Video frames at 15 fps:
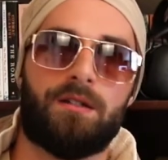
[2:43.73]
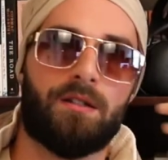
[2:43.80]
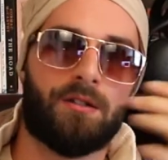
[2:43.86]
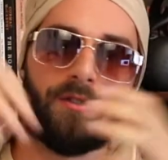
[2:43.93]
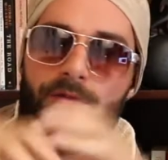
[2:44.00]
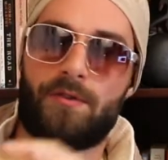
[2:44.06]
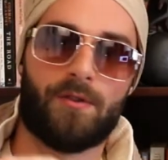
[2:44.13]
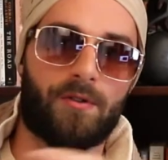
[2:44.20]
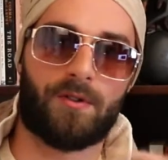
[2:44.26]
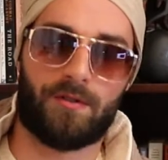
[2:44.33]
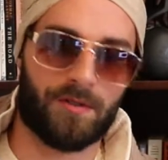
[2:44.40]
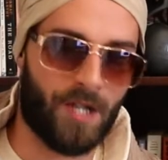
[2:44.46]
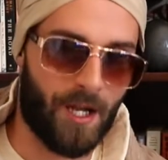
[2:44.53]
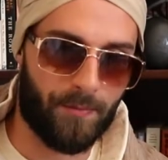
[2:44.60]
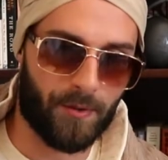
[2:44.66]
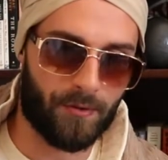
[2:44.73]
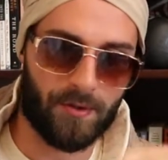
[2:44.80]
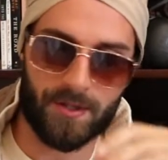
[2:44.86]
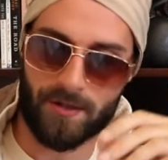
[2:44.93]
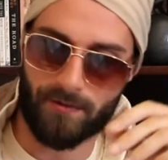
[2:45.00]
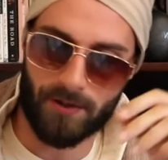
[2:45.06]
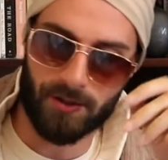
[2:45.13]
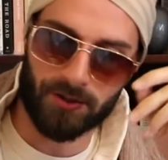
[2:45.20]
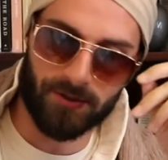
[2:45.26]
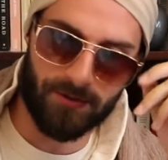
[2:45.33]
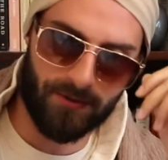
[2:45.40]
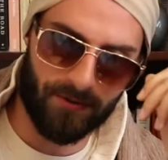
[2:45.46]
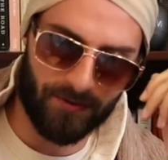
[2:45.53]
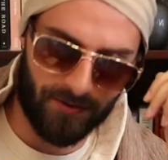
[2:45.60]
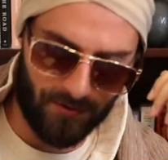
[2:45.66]
you know, if you type in Christopher
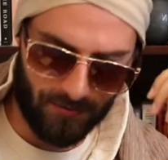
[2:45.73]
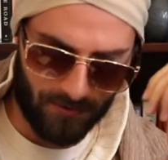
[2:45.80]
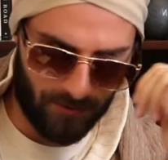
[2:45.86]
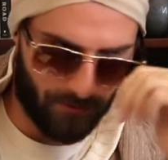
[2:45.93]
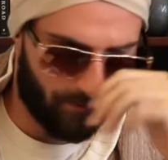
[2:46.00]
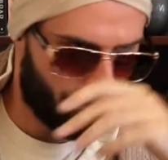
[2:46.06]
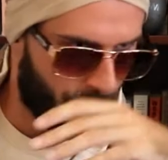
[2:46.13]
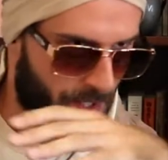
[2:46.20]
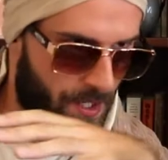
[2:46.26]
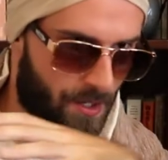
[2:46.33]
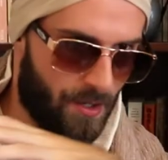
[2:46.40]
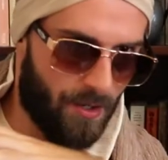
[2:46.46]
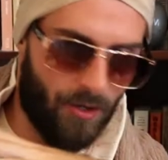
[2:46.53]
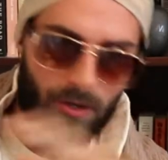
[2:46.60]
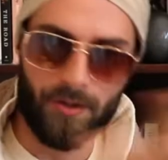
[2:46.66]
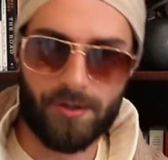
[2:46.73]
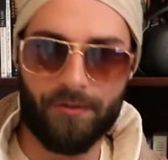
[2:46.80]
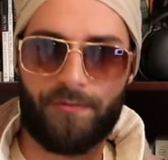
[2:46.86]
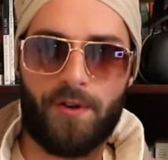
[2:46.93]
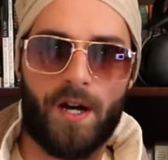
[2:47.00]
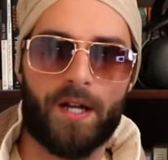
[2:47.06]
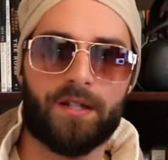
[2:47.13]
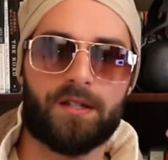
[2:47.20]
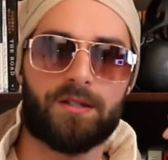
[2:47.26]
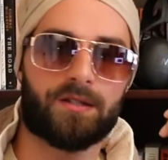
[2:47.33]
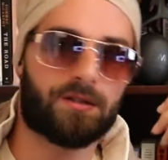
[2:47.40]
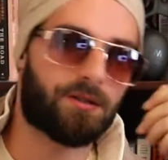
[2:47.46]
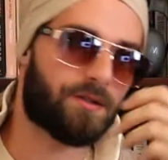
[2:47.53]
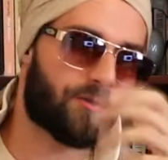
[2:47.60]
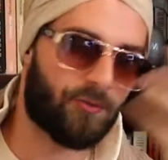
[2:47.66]
Hitchens on YouTube, all you'll find
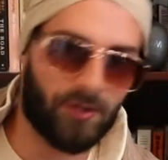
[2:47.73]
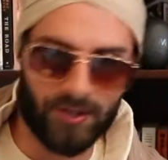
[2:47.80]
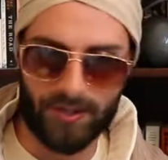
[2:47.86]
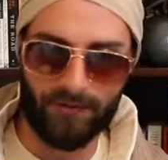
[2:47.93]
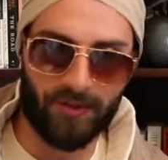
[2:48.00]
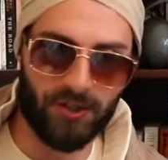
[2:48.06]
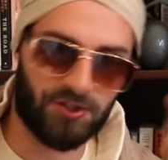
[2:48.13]
is Christopher